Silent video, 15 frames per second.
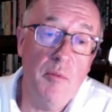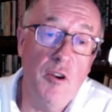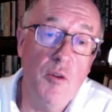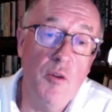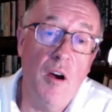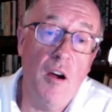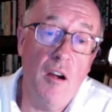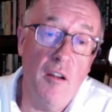who
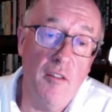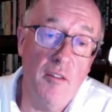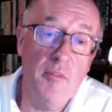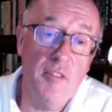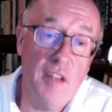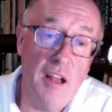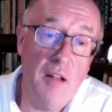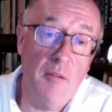are
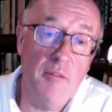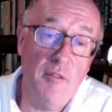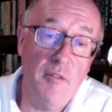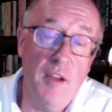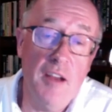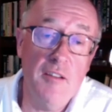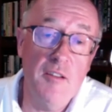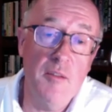themselves
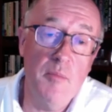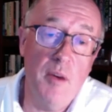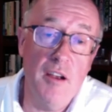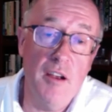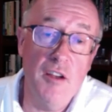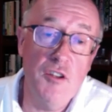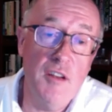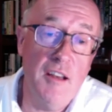affected by
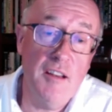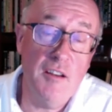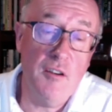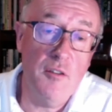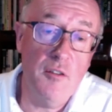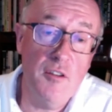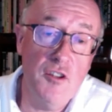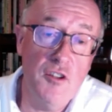a genetic
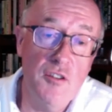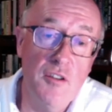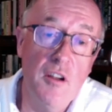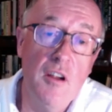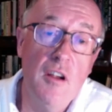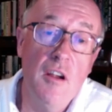condition